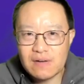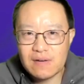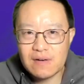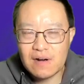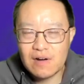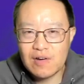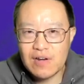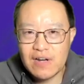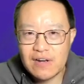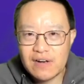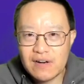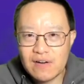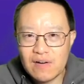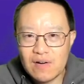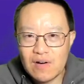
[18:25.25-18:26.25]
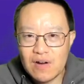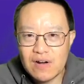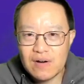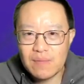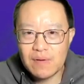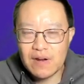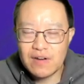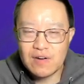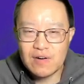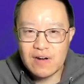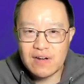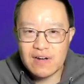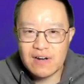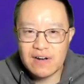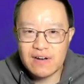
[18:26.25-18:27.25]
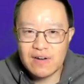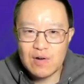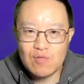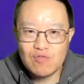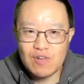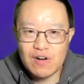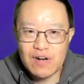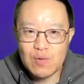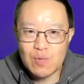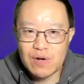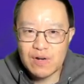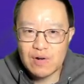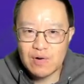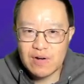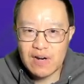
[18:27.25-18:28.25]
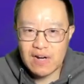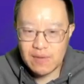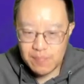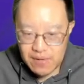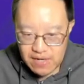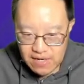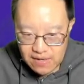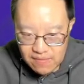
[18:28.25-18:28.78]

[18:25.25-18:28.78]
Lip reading: targets on the internet that are still running Windows XP.